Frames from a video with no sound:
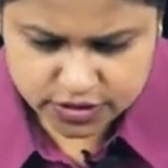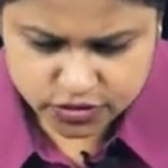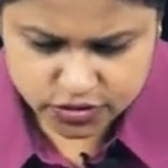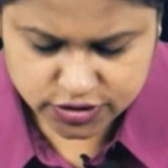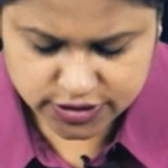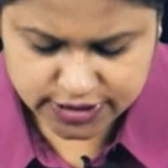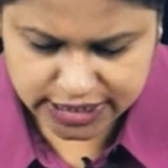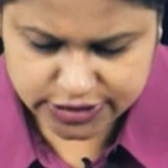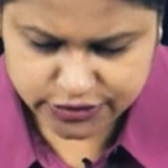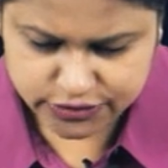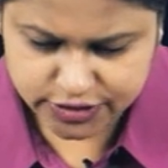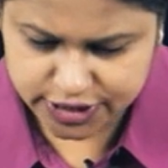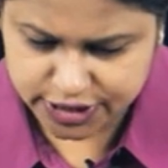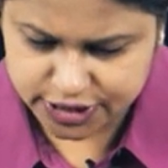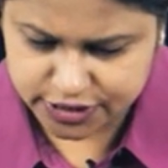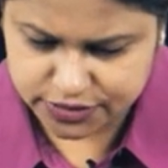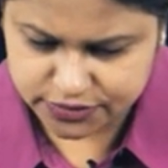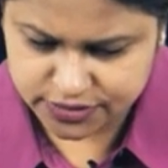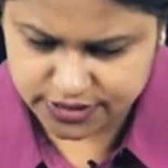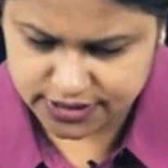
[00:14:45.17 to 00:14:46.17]
So statutory
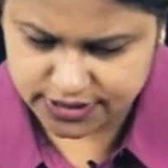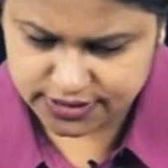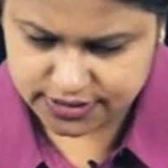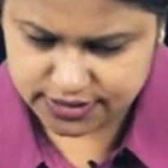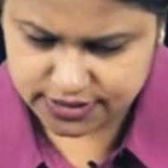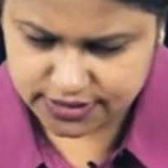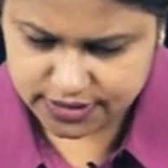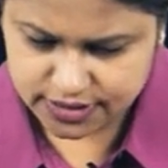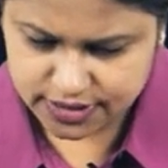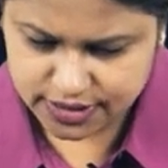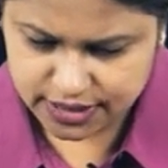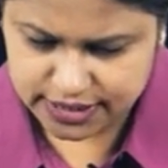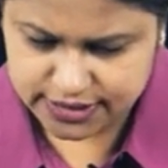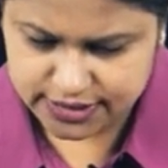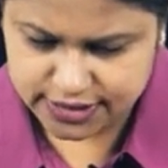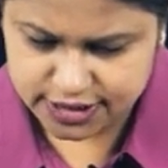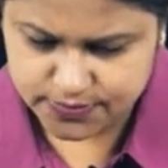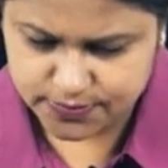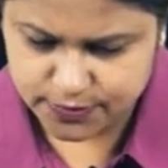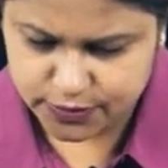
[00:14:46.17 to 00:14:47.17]
dues,
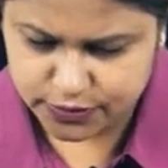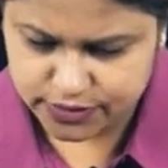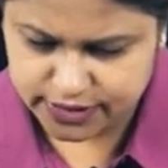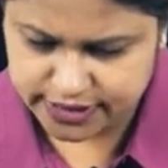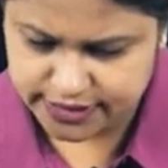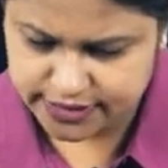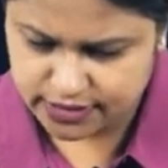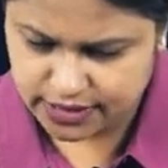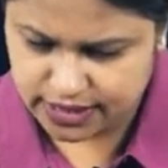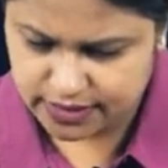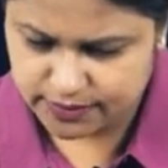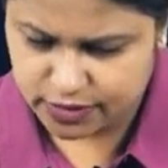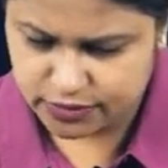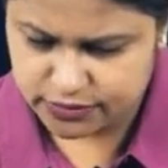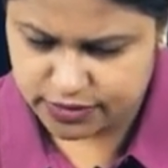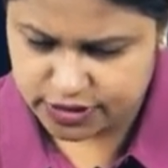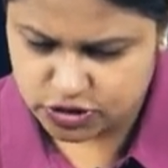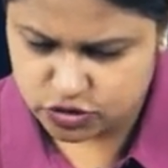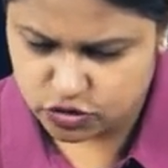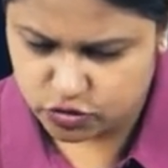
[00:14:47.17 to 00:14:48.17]
undisputed
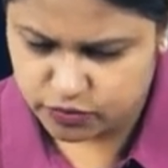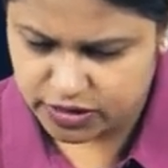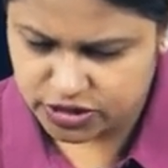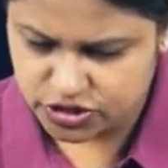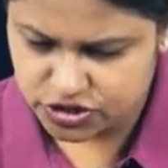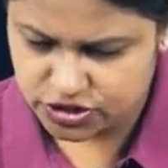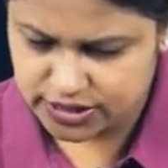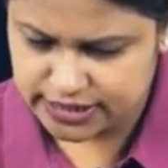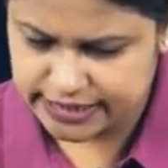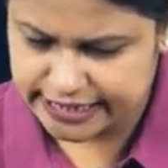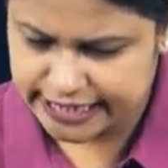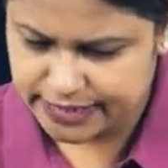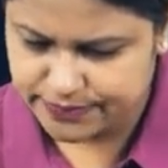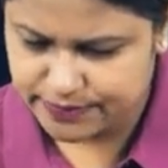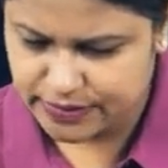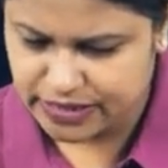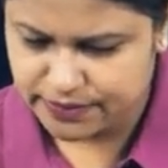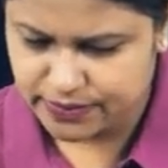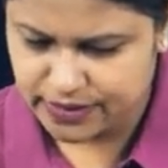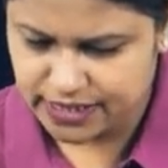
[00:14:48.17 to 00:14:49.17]
amount is so much,
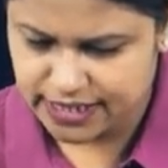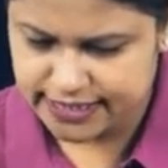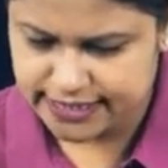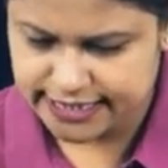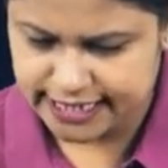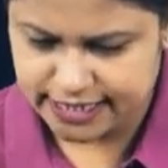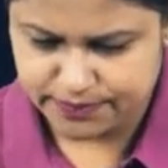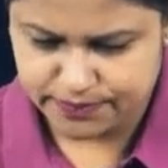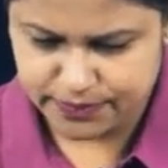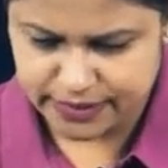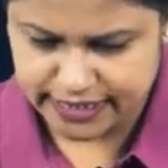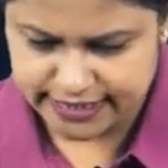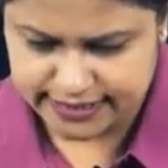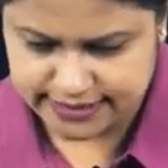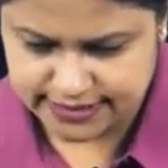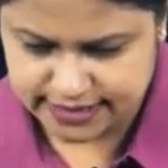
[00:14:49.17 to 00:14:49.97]
date payable and date paid